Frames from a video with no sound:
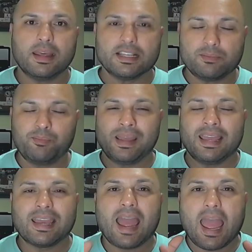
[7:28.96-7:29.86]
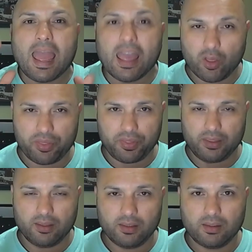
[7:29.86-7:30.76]
is being
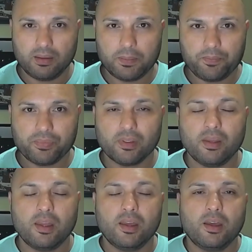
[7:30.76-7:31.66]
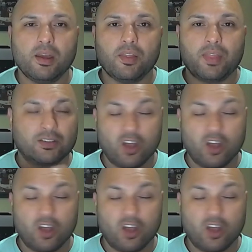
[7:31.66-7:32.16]
healthy. That's